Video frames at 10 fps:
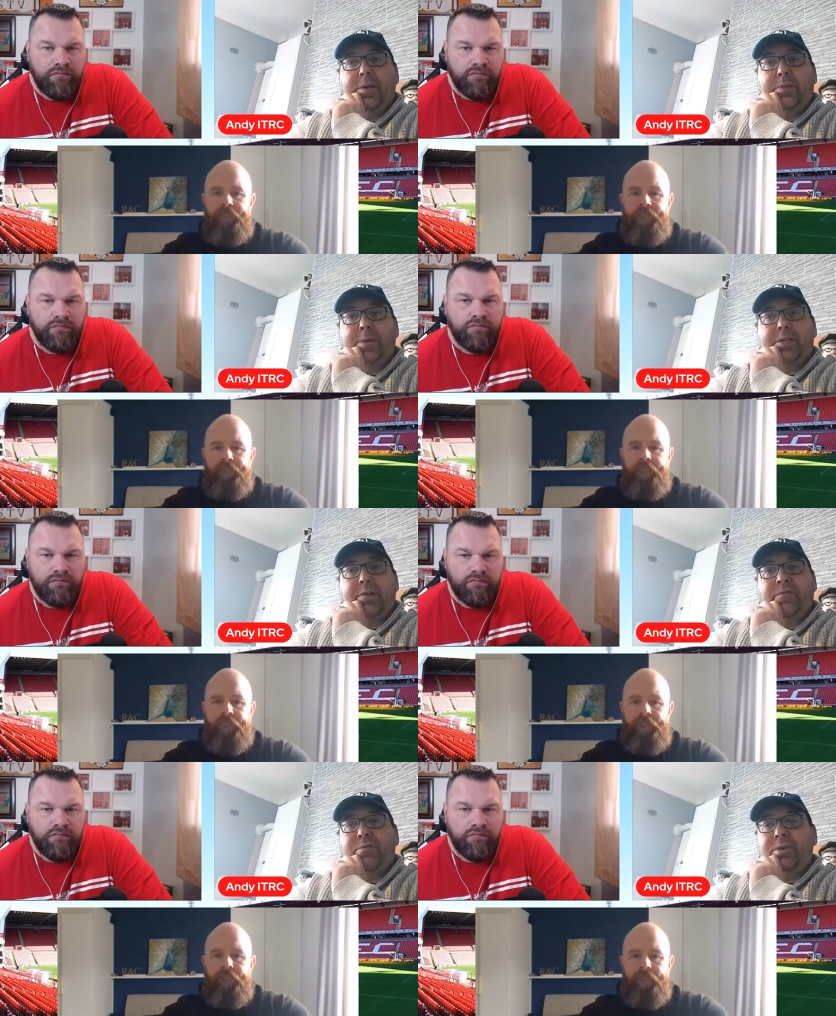
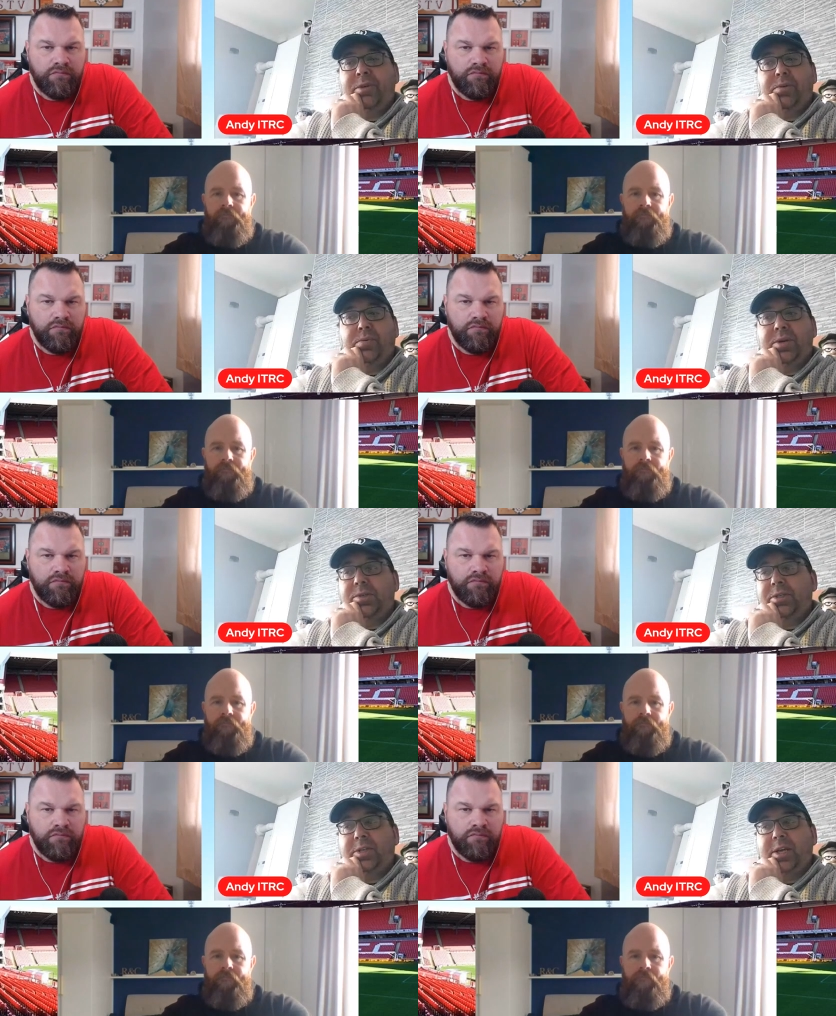Speaker 1: especially front two,
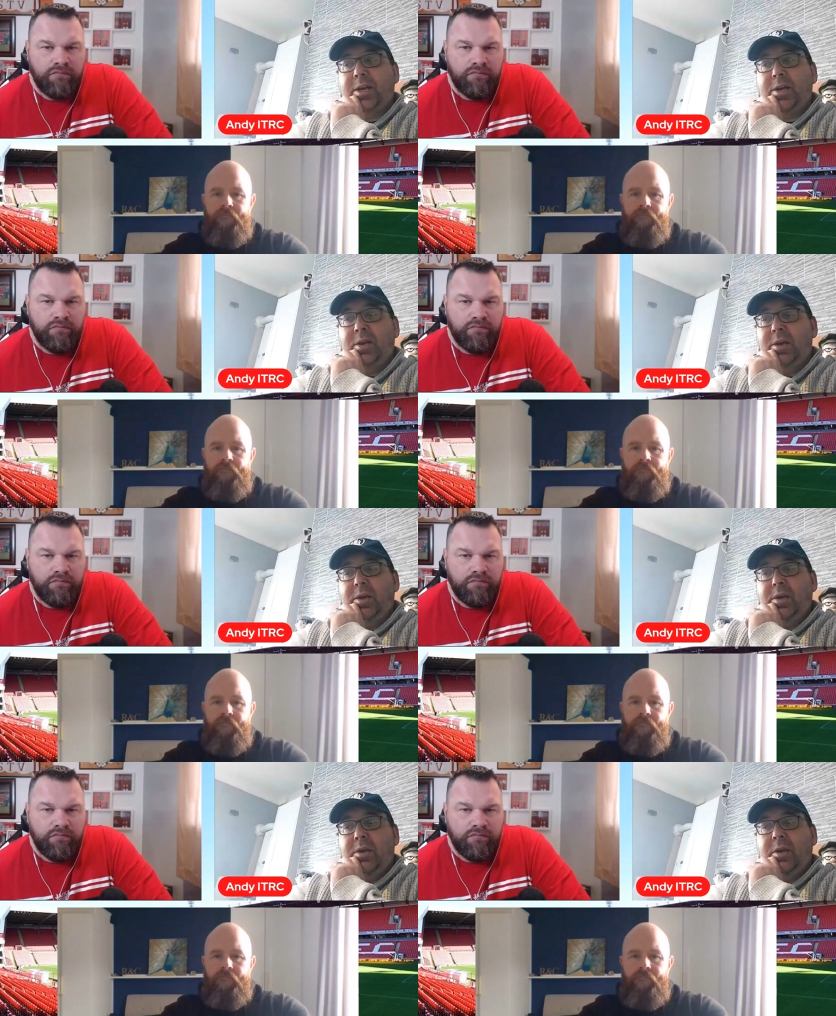because uh,
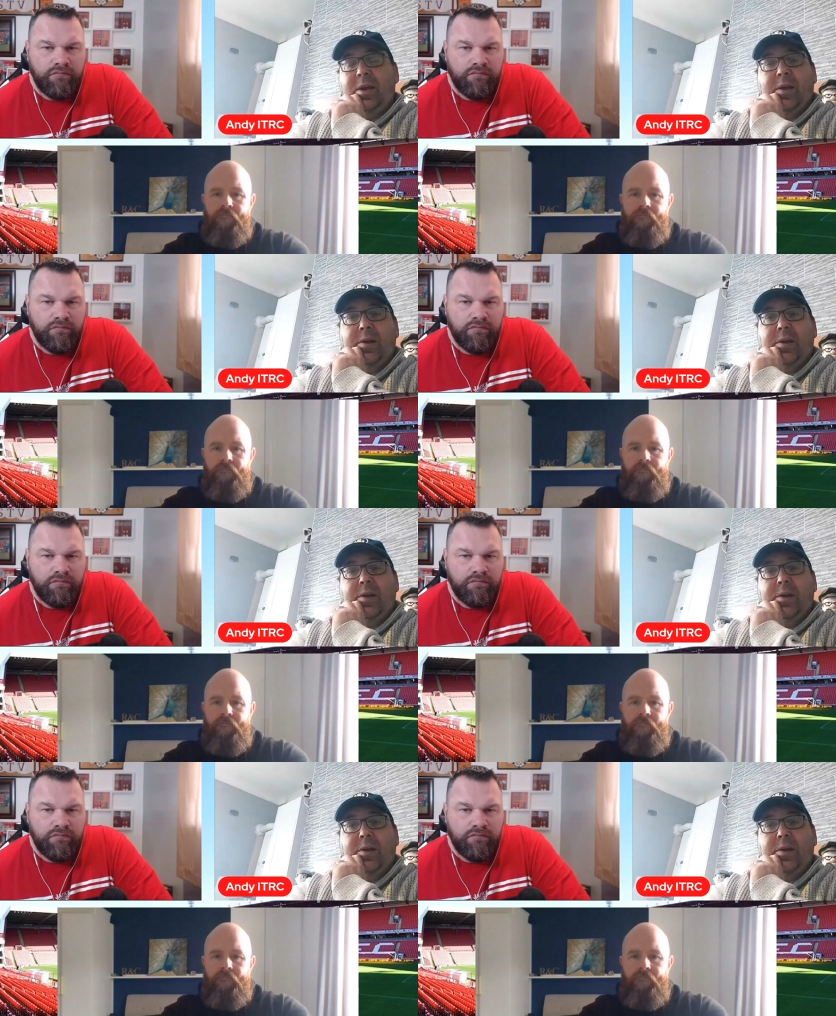yeah,